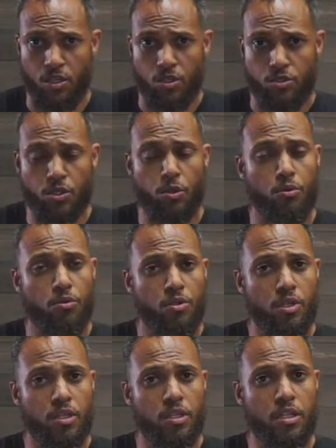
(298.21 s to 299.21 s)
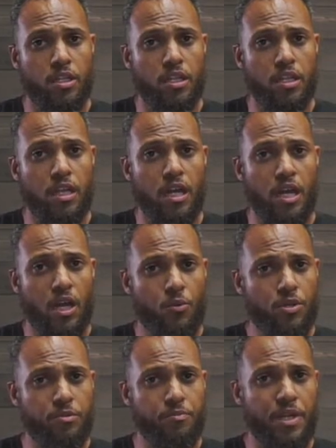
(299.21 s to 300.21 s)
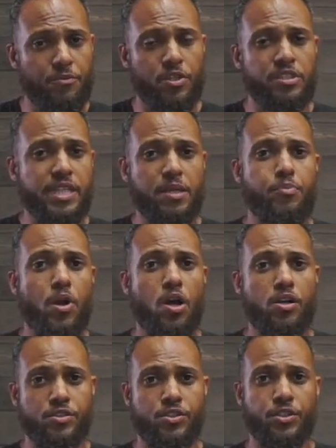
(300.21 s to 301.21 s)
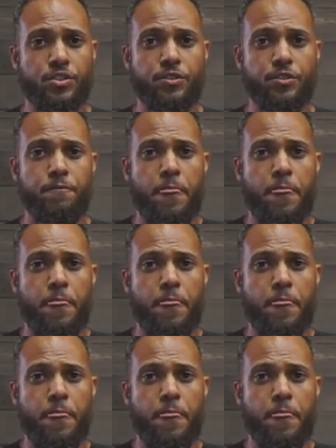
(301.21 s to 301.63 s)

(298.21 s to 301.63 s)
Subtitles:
So I want to take pause here,